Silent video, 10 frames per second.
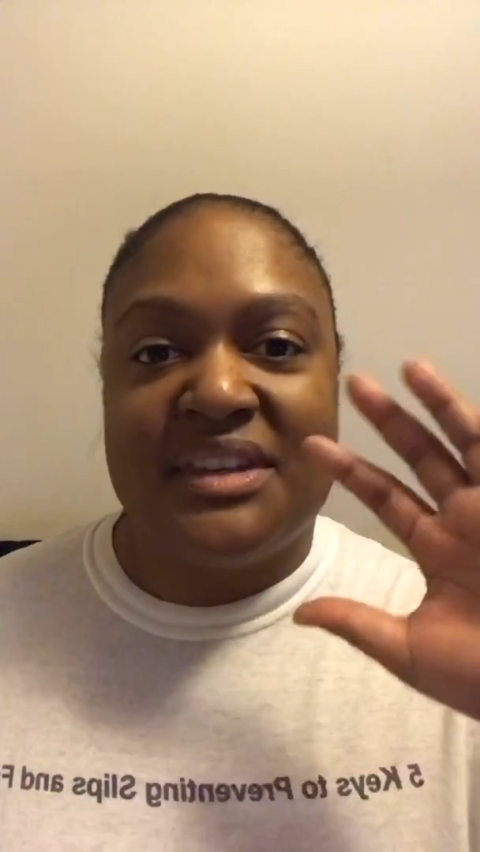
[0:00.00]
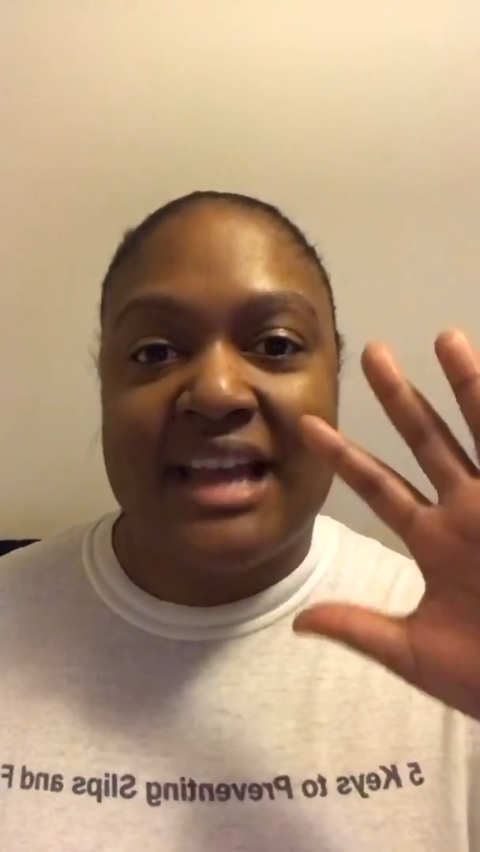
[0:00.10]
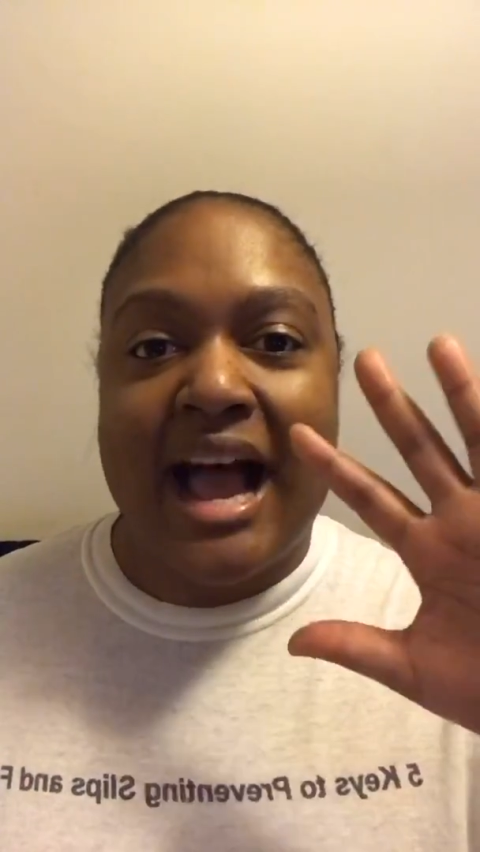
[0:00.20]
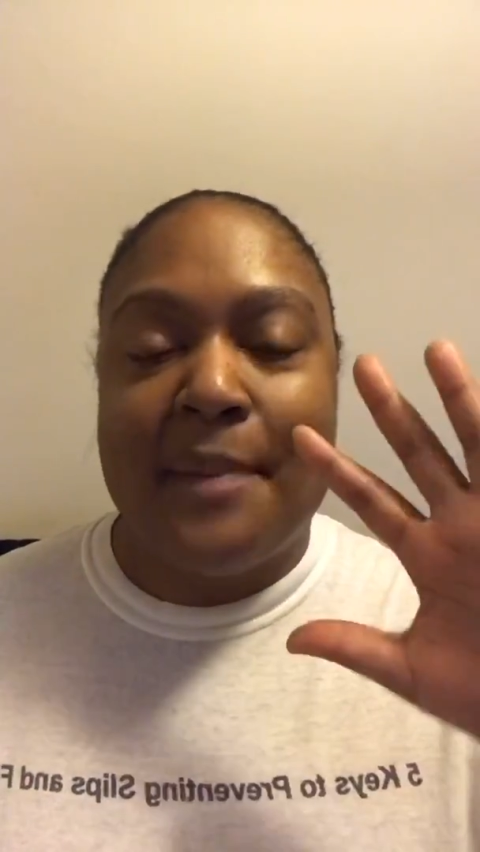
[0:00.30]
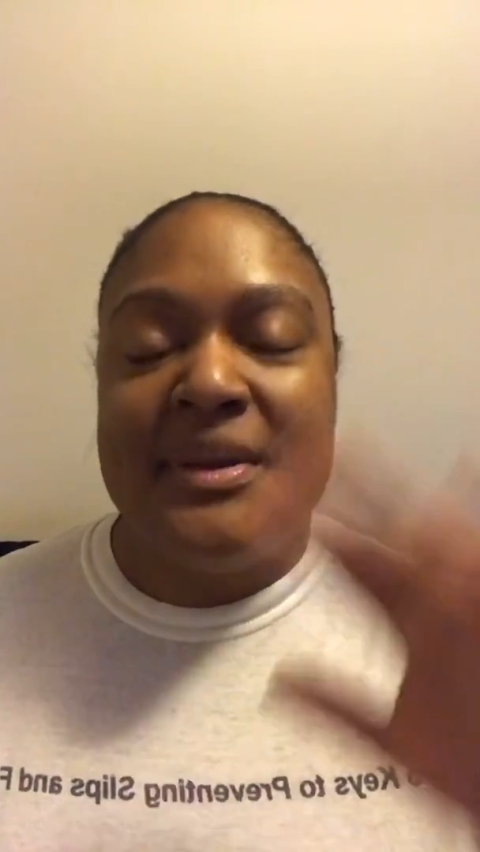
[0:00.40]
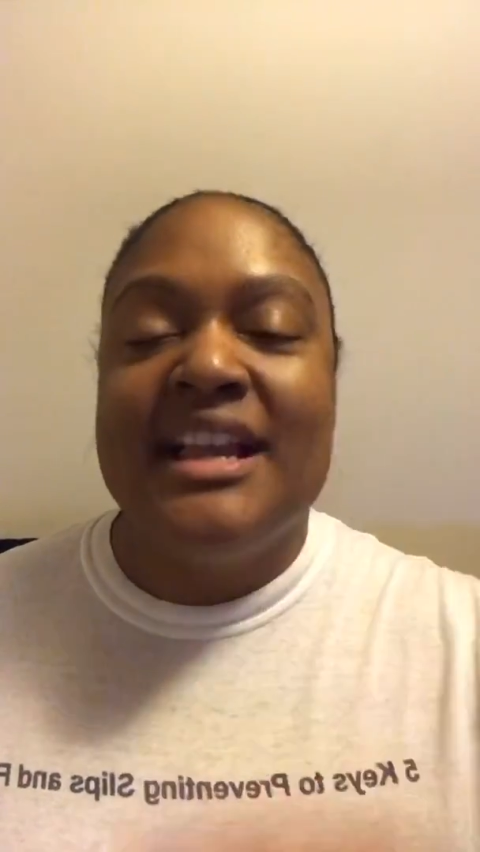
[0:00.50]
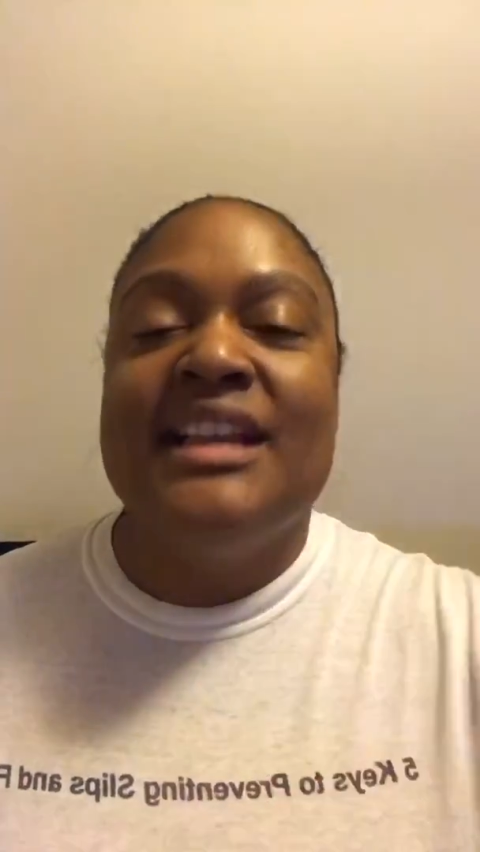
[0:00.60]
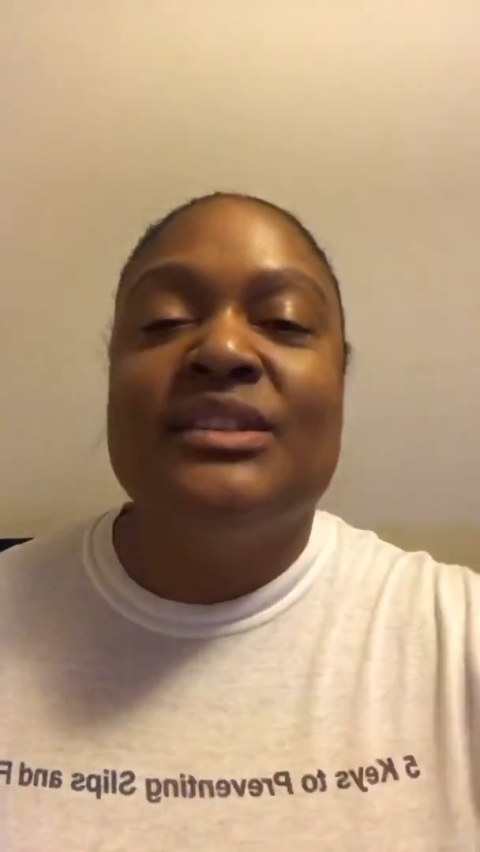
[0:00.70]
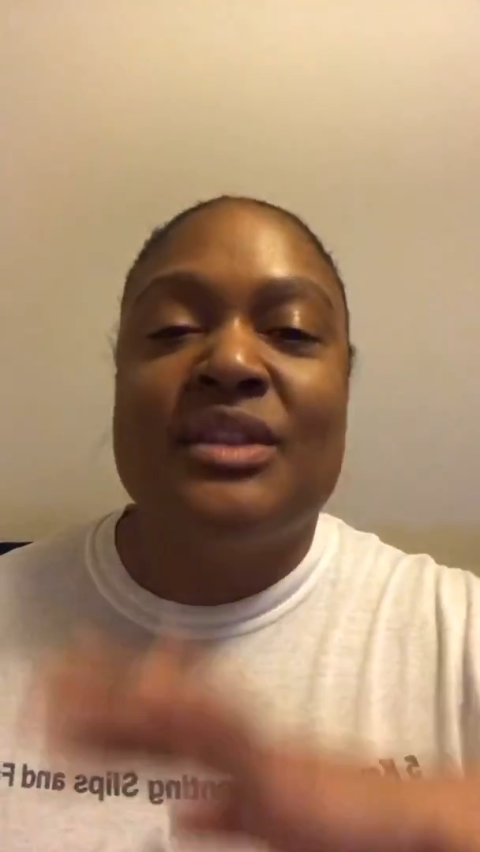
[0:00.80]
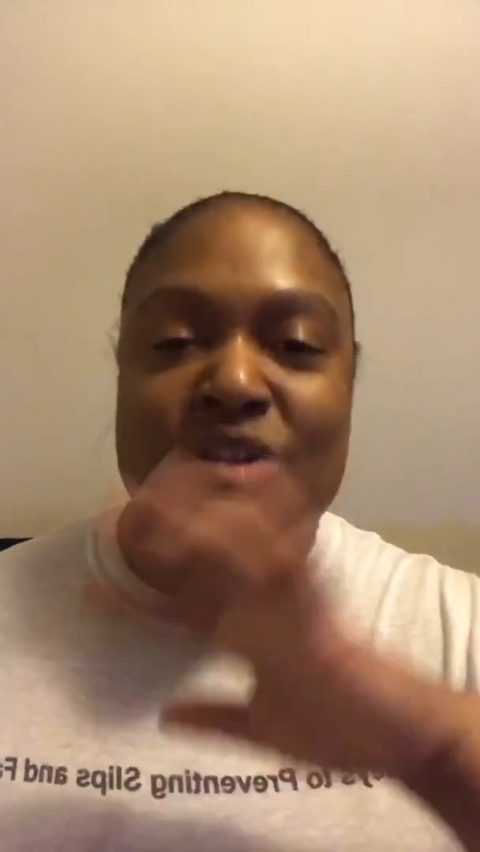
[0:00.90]
top
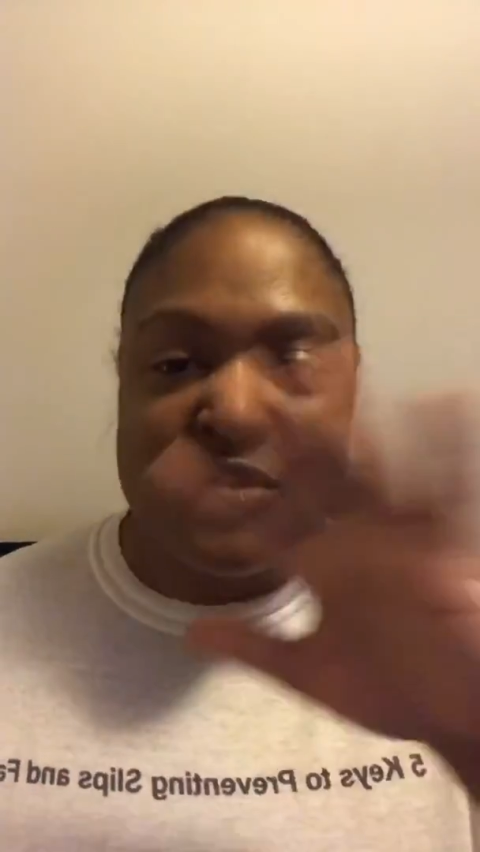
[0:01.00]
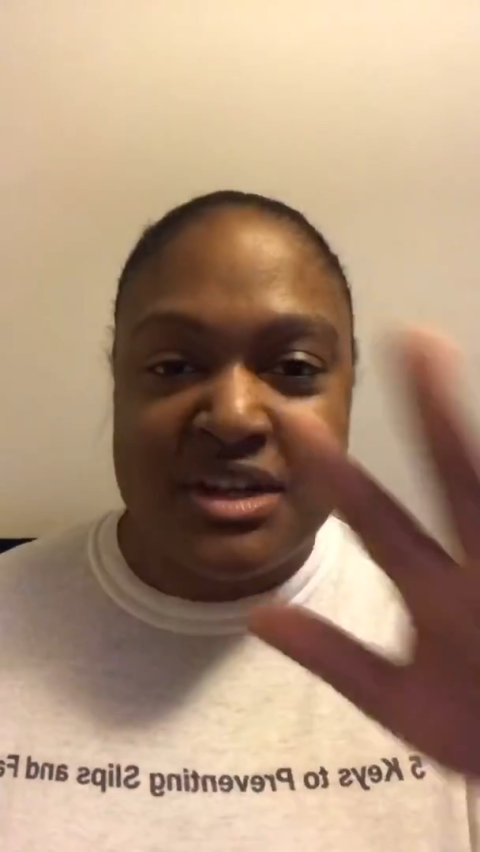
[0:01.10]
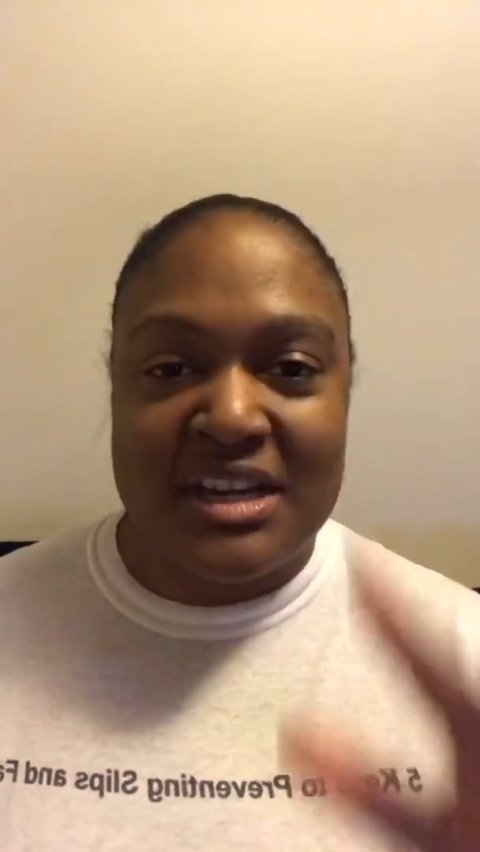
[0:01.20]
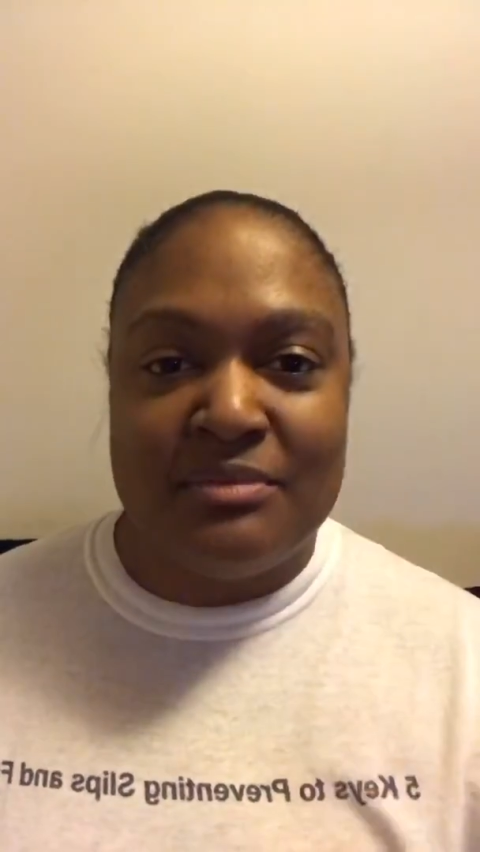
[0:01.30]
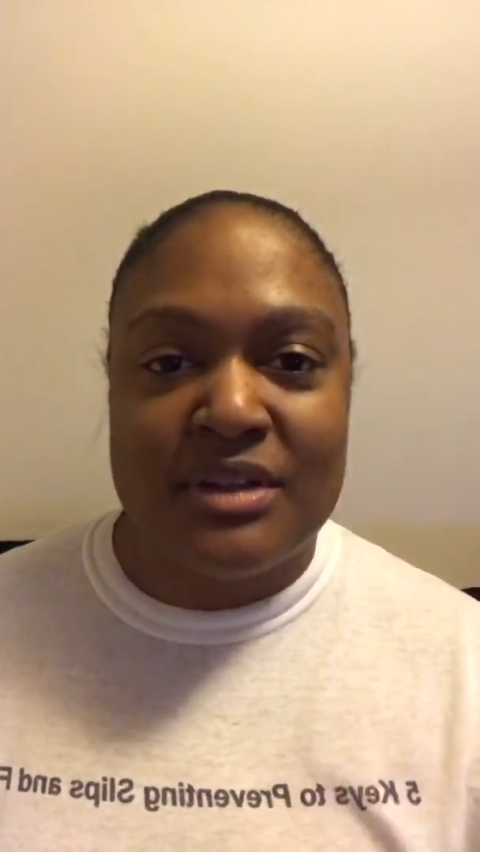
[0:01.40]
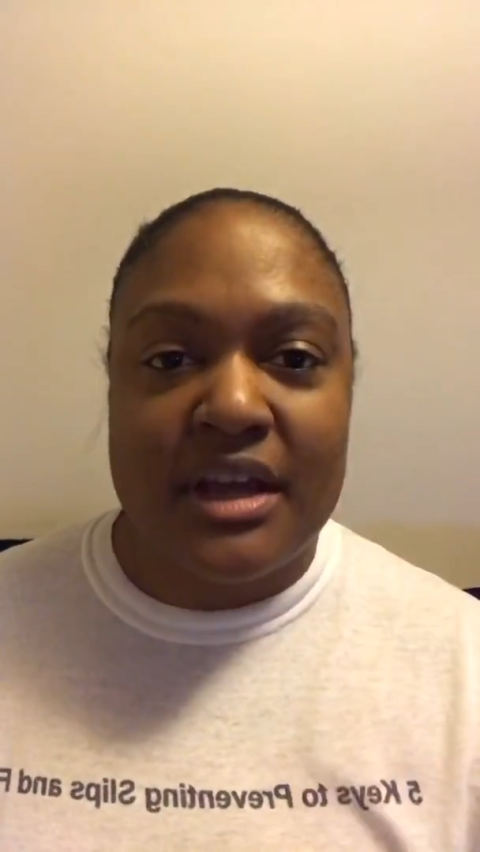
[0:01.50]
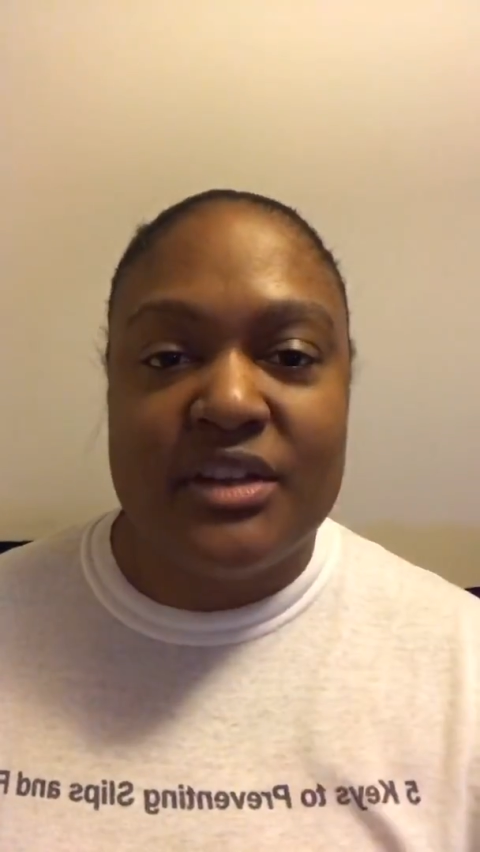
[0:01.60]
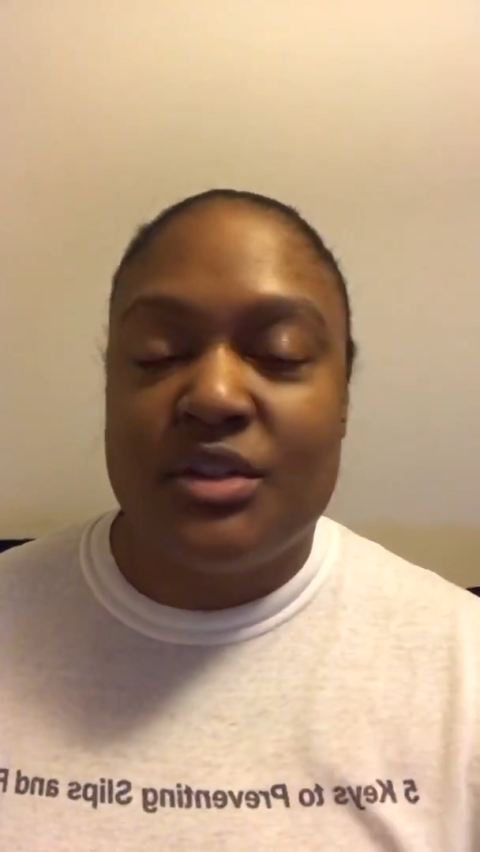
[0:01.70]
so that you can get them done.